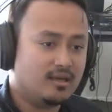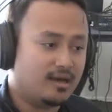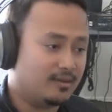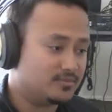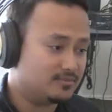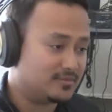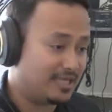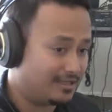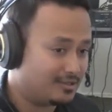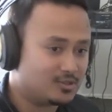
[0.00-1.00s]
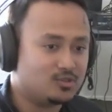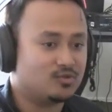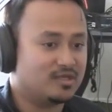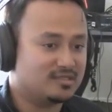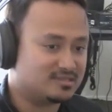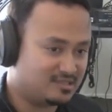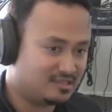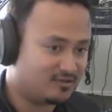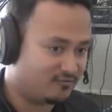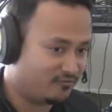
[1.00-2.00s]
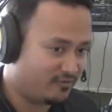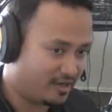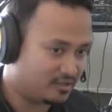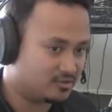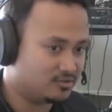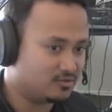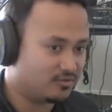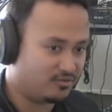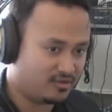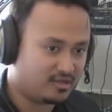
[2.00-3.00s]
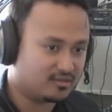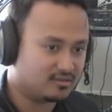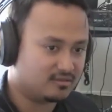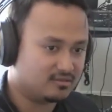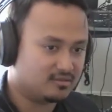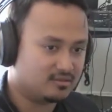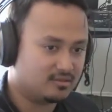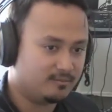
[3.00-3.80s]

I'm telling you, they see the final thing. Yeah.